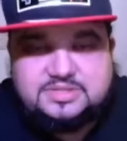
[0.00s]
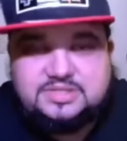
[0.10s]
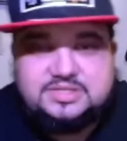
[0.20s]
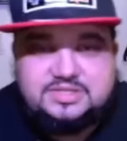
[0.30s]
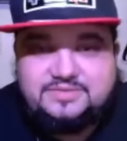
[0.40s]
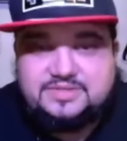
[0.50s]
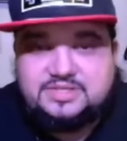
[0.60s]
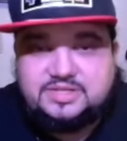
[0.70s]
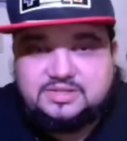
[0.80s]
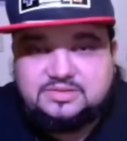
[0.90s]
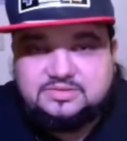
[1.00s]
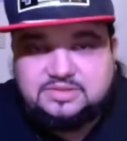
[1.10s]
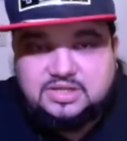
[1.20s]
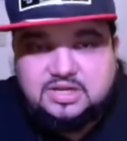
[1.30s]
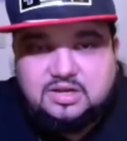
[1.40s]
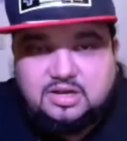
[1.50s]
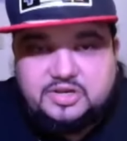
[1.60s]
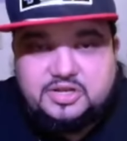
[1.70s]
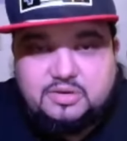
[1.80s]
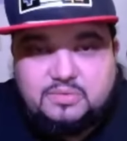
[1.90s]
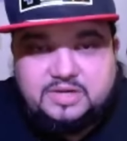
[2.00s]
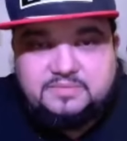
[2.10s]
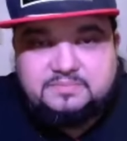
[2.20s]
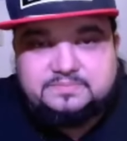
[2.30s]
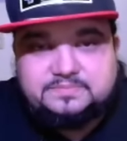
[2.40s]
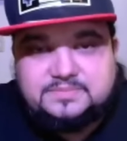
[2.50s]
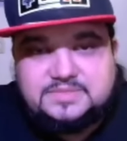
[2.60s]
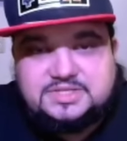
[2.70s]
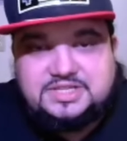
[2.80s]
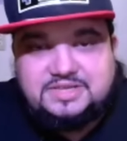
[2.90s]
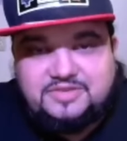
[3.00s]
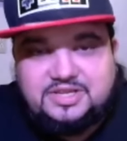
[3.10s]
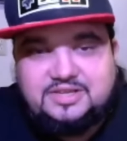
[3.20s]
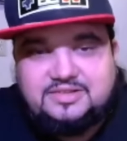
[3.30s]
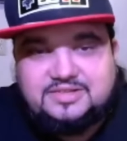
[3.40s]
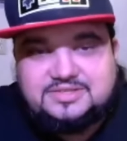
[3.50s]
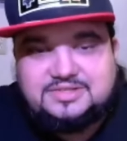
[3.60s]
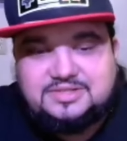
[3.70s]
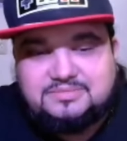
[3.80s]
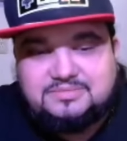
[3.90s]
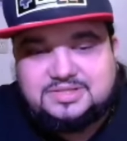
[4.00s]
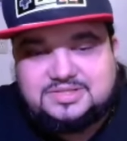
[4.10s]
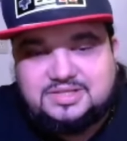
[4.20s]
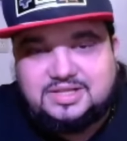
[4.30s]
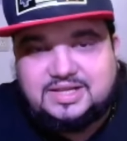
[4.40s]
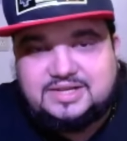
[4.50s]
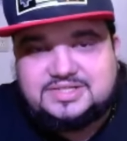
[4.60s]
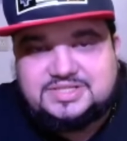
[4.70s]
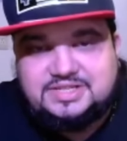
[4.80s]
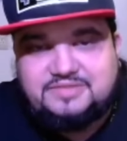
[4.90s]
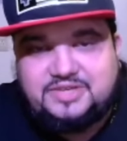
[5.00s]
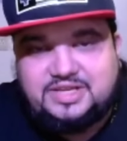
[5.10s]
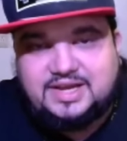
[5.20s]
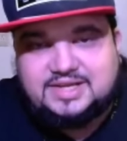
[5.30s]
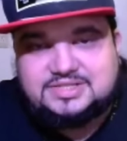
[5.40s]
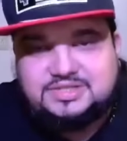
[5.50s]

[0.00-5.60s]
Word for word: Tech. Oh, you know what? CV, the, the, the, the CV actually work.